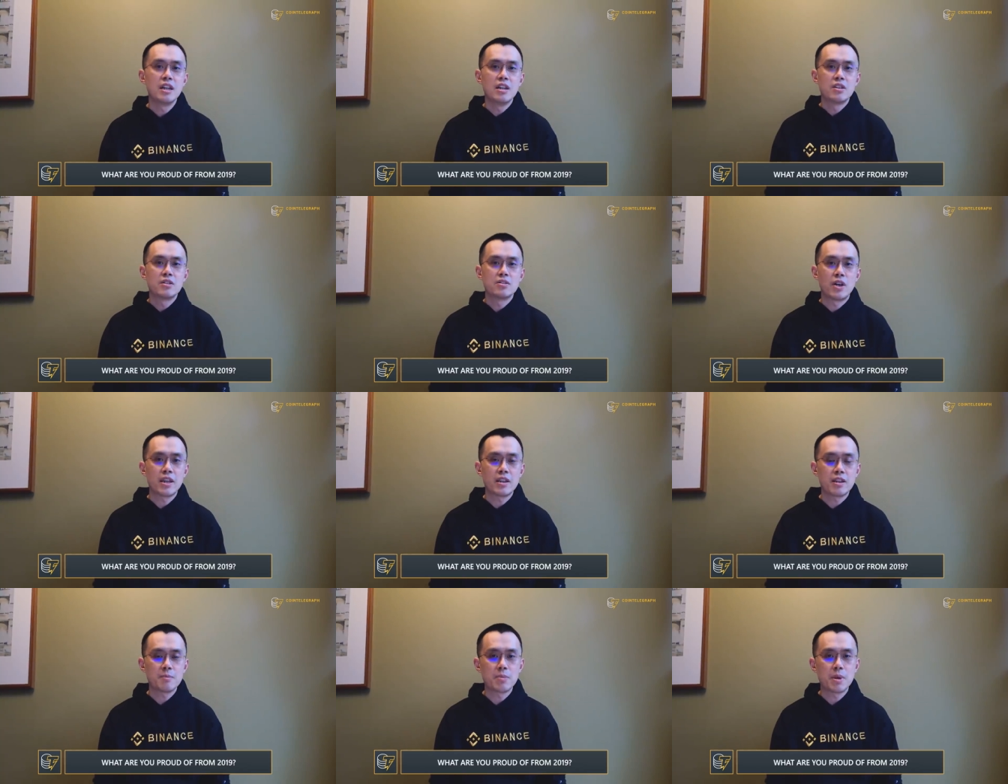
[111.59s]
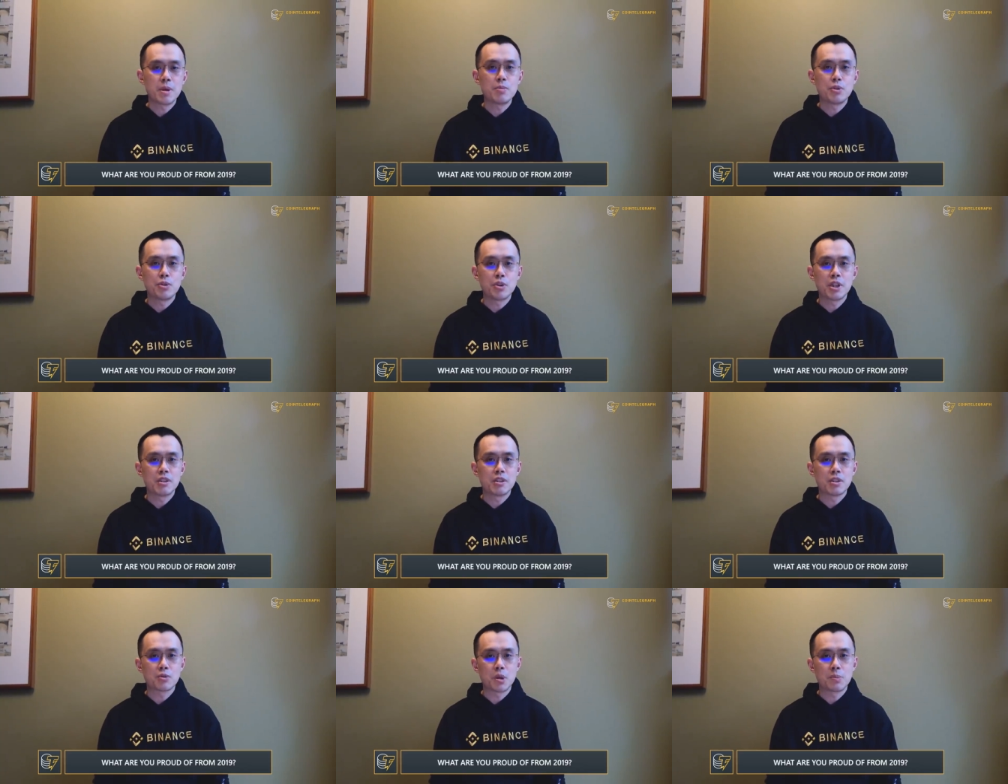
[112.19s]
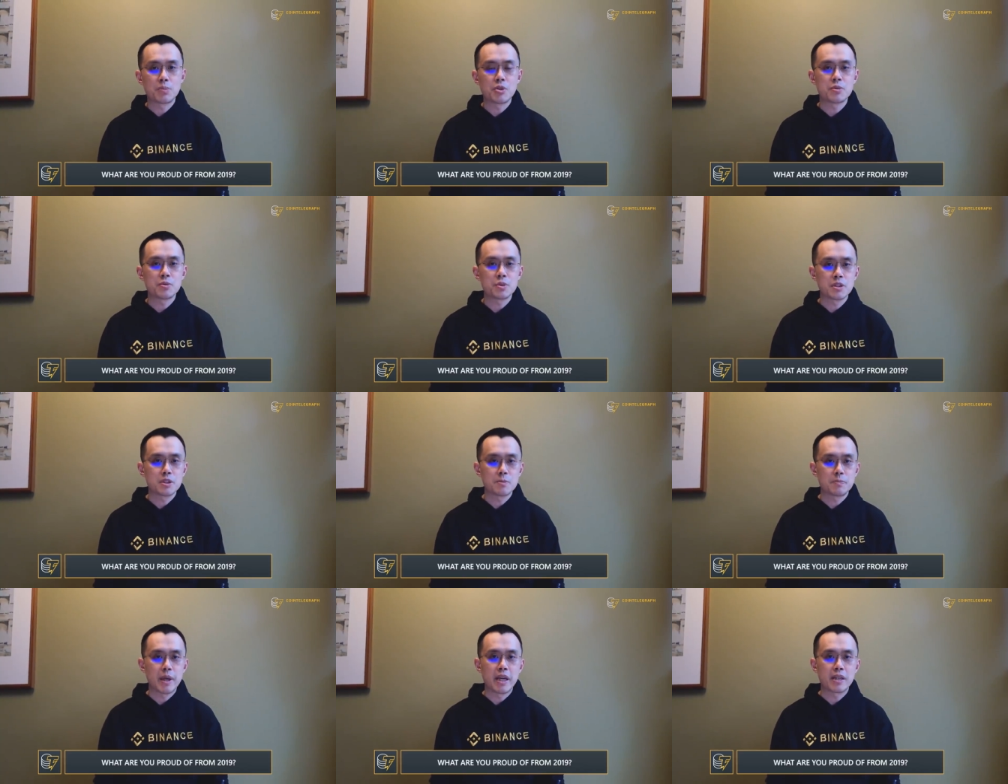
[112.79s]
So I think people in the crypto
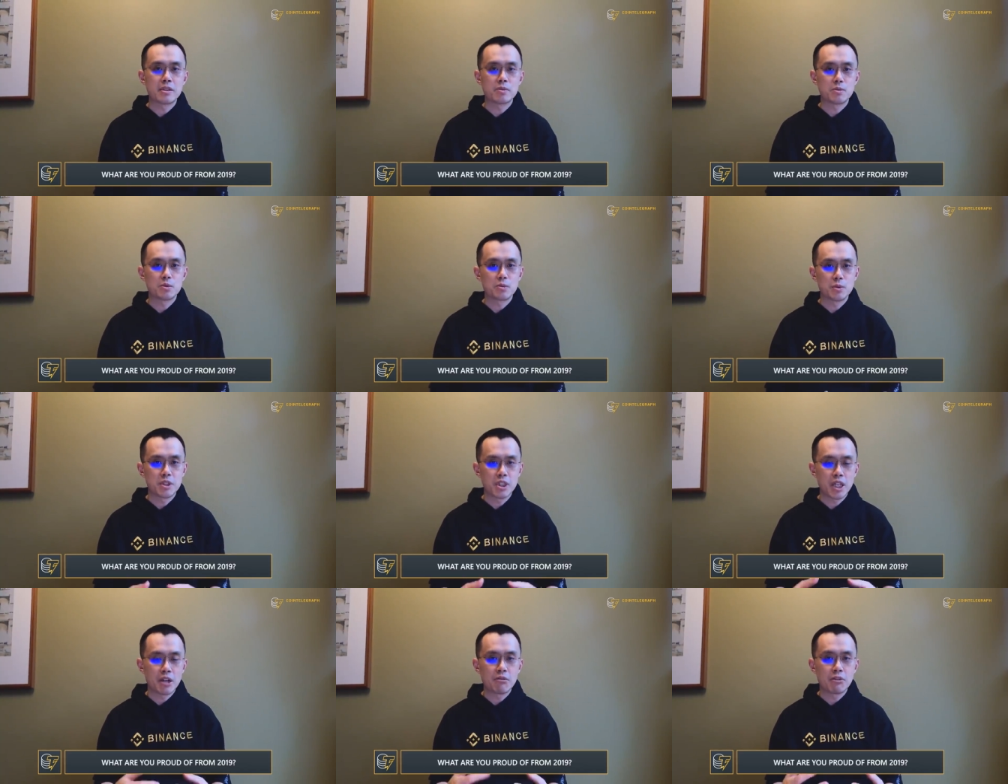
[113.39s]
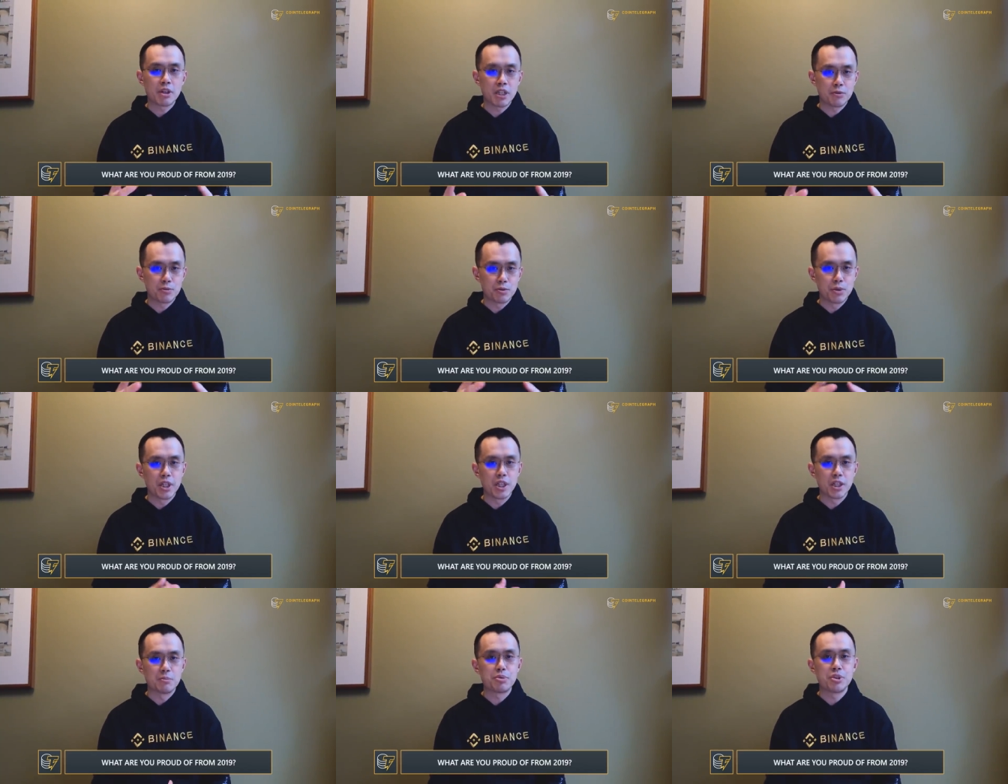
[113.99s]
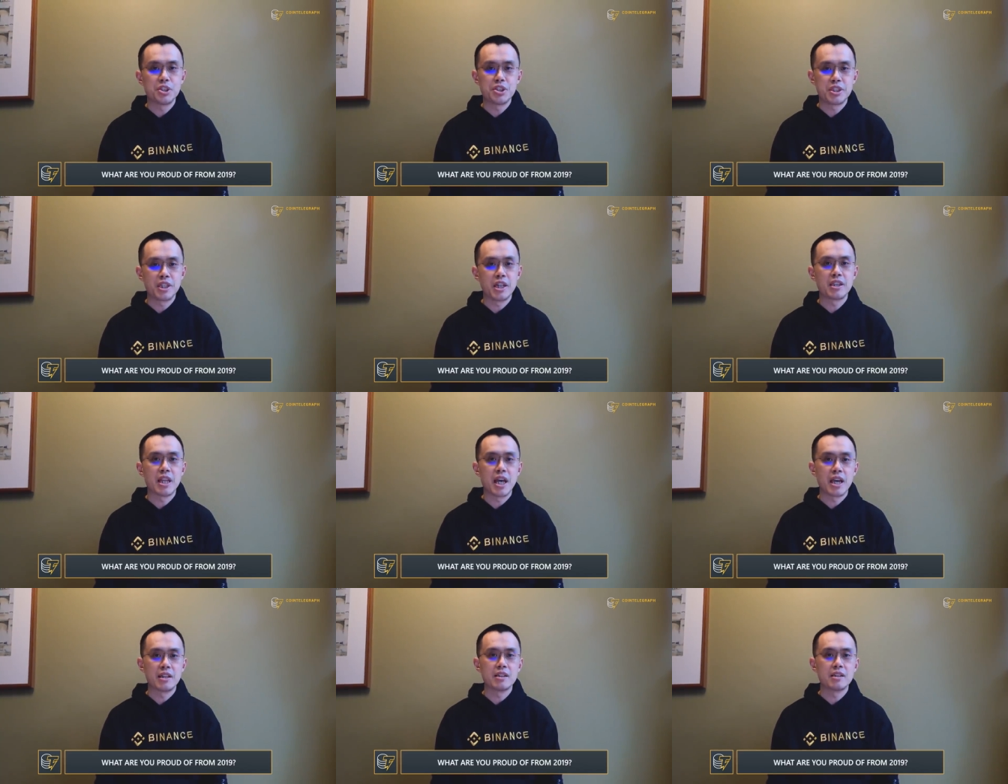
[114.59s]
space generally really appreciate
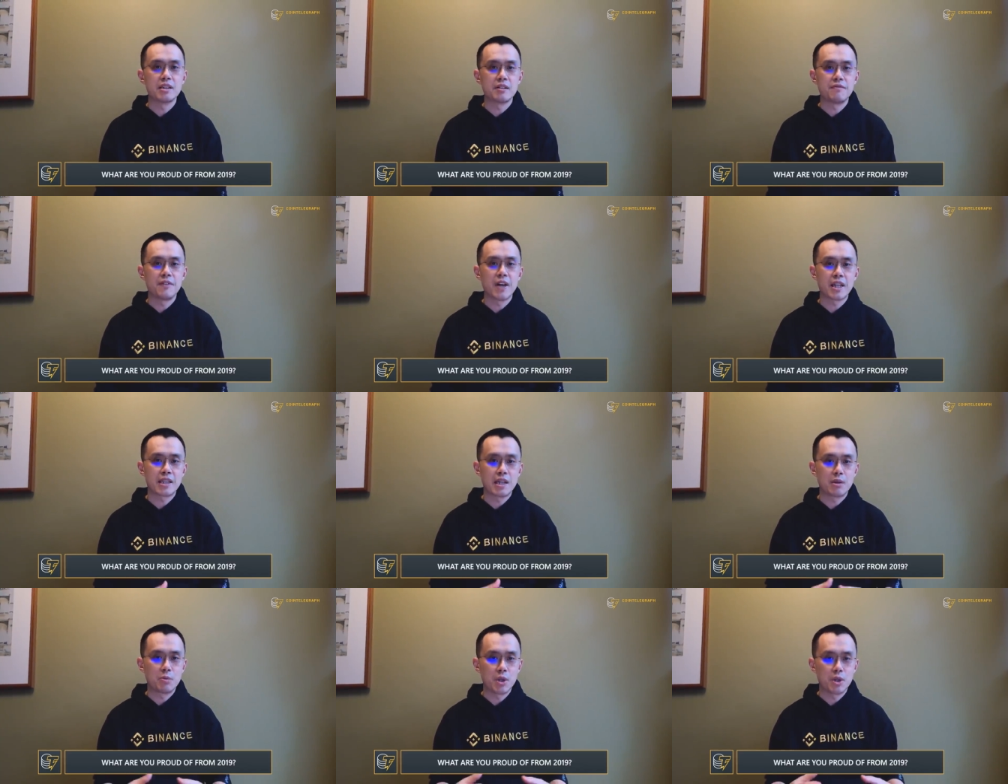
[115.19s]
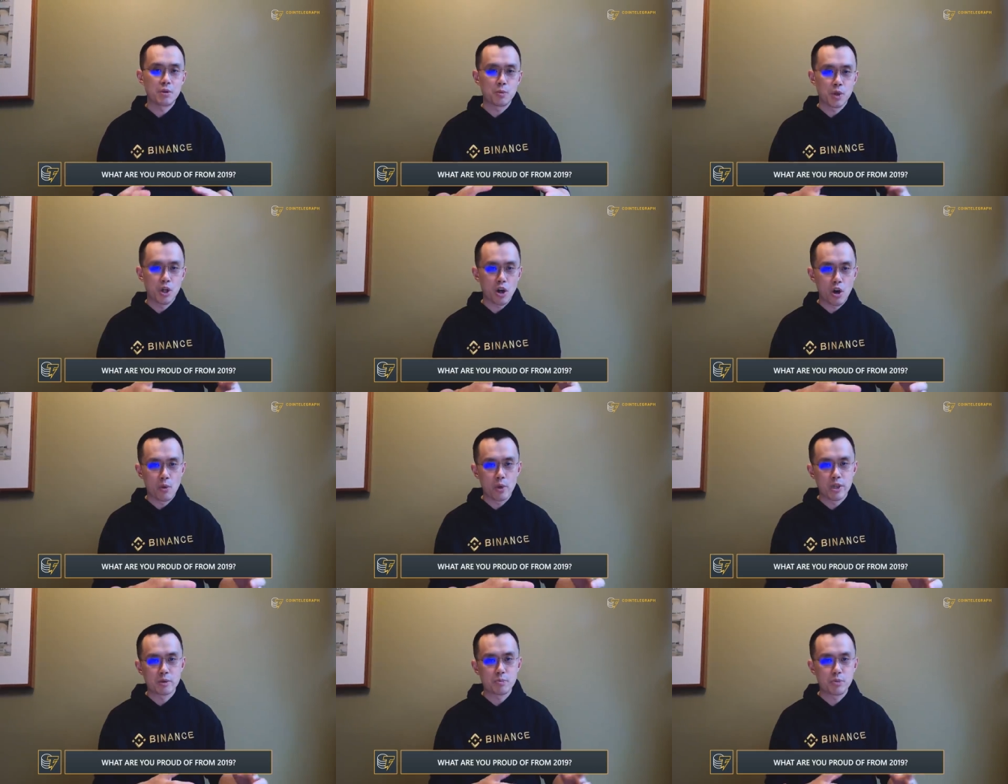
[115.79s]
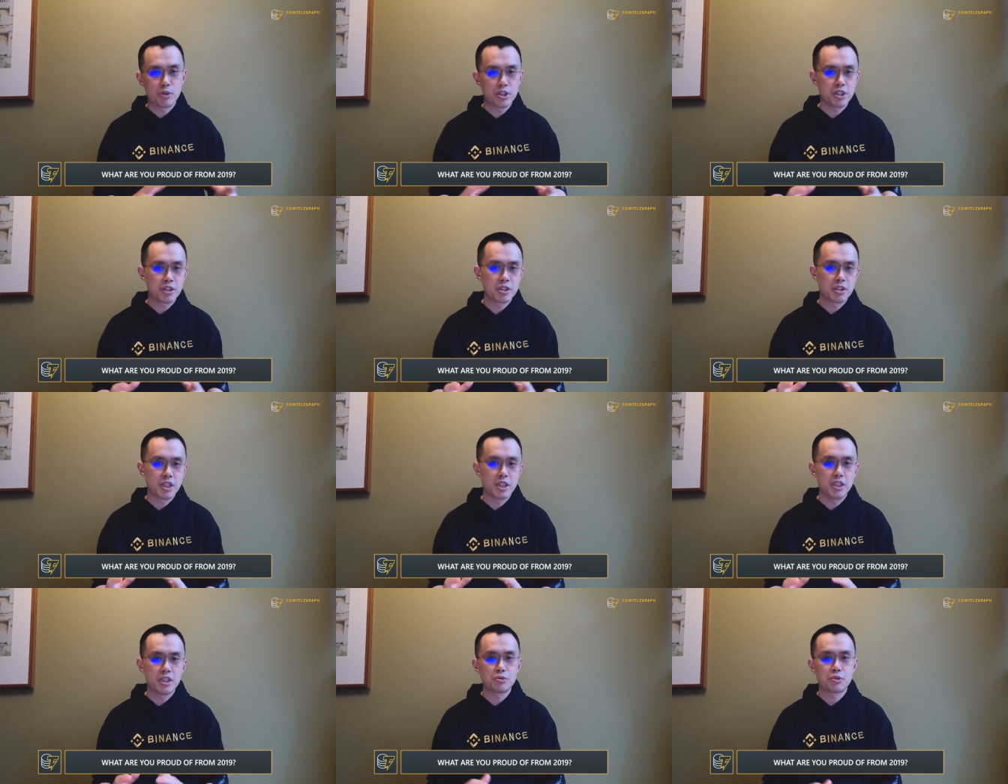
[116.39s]
that, the fact that we, we're always pushing the
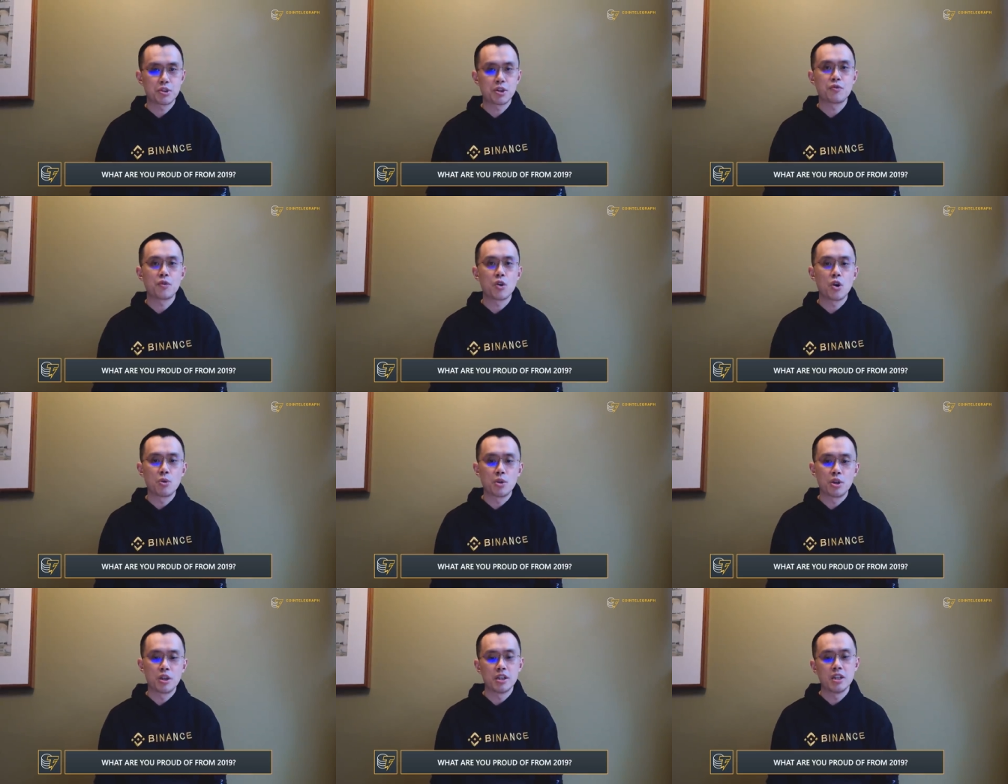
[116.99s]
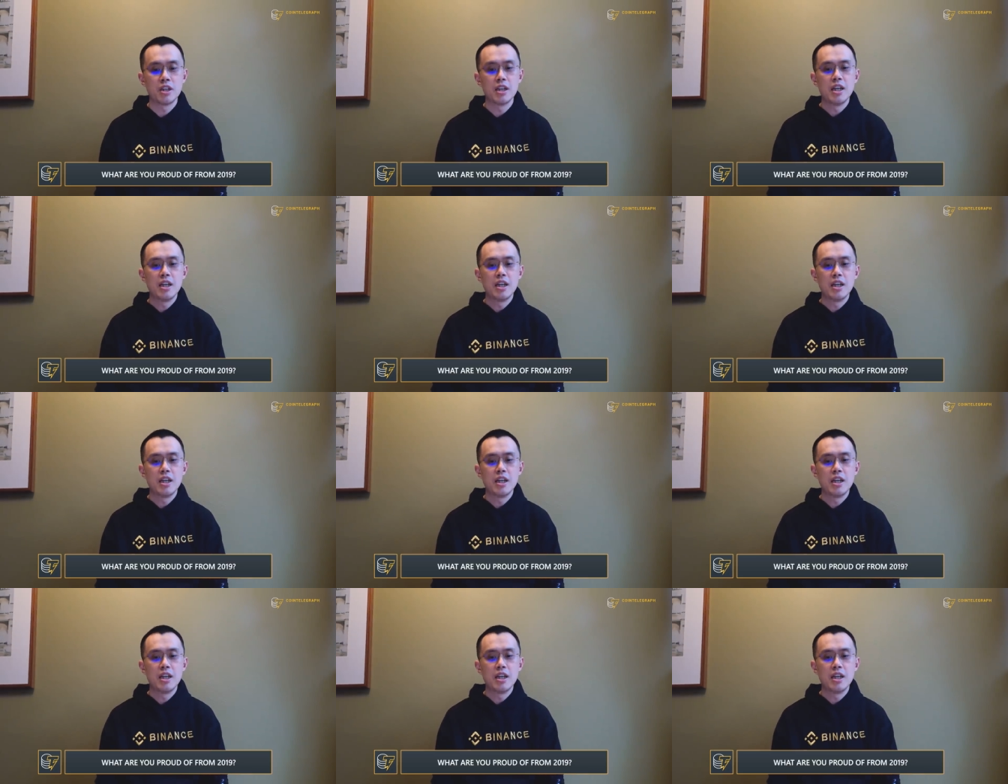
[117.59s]
industry forward.